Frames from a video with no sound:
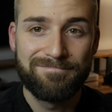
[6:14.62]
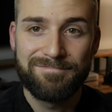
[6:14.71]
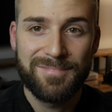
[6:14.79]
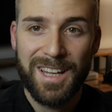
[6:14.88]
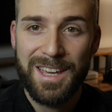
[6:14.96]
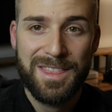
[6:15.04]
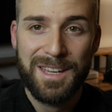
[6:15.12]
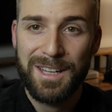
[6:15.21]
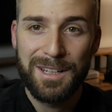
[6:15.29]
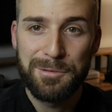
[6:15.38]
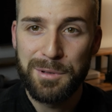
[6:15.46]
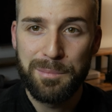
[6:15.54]
I think, a
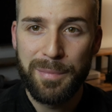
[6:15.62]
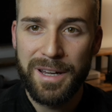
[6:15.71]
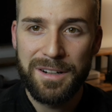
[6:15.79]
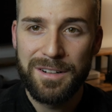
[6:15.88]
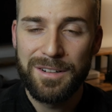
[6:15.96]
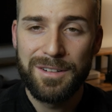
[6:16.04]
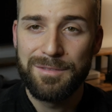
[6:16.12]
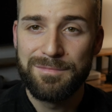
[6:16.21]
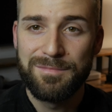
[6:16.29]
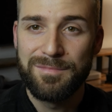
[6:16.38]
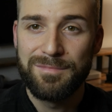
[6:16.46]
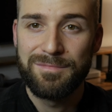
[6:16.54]
little bit better
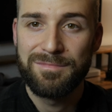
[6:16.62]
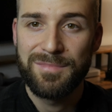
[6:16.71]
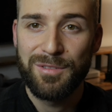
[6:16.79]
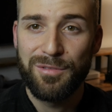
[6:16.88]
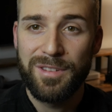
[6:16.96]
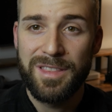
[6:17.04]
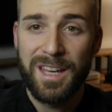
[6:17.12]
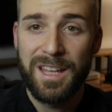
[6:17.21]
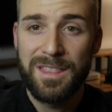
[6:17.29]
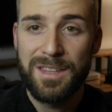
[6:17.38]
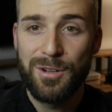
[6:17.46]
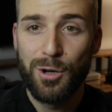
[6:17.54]

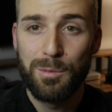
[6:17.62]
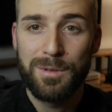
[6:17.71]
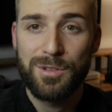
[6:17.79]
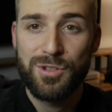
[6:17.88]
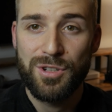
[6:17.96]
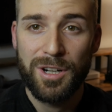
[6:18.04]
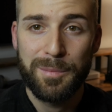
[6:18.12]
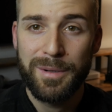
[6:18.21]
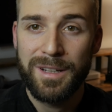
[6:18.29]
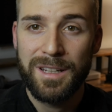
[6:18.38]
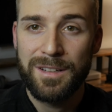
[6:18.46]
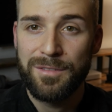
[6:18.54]
than the normal
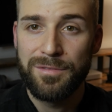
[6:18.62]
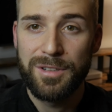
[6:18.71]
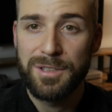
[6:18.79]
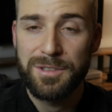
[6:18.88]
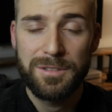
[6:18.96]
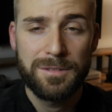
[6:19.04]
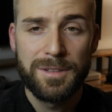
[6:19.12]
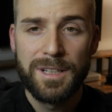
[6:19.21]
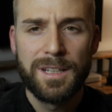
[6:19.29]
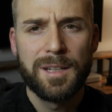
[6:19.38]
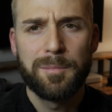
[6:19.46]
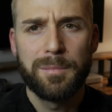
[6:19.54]
sharpening filter.
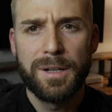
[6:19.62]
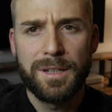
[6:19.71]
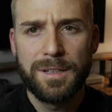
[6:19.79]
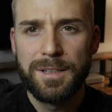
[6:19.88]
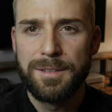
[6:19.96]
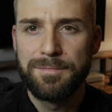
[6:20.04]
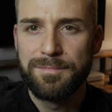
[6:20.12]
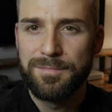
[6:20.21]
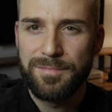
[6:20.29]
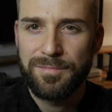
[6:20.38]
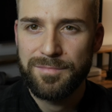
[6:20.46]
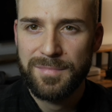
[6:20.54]
But
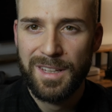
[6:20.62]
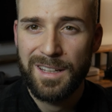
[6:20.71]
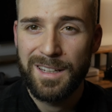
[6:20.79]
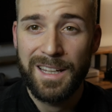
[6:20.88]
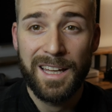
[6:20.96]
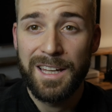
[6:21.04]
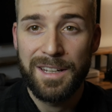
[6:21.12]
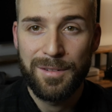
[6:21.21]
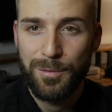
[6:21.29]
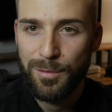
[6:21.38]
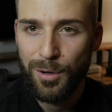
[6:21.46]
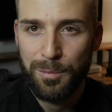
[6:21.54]
again,
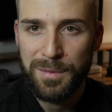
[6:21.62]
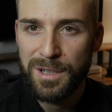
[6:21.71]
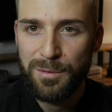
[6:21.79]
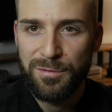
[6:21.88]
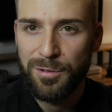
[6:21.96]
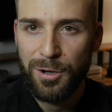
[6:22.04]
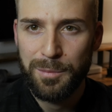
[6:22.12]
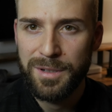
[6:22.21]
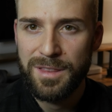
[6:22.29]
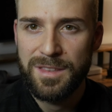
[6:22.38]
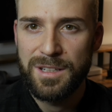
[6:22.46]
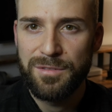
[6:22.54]
on medium
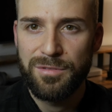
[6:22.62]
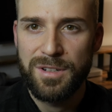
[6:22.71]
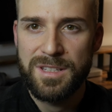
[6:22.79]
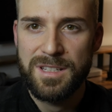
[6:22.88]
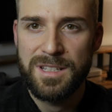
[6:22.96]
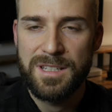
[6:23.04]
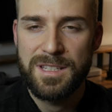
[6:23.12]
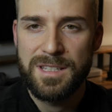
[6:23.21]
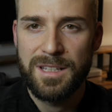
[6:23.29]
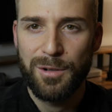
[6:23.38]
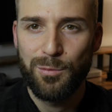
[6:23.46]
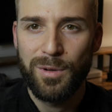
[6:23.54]
format, the difference is
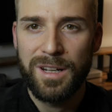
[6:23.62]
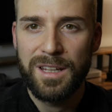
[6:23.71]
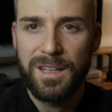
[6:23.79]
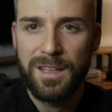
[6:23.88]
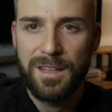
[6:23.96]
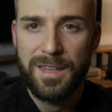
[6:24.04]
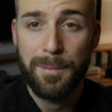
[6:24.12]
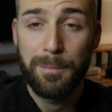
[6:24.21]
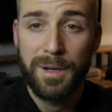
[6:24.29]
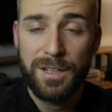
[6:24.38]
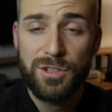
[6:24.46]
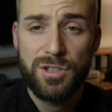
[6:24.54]
not really that
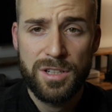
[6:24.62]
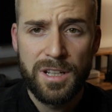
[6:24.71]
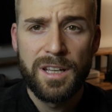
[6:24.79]
much.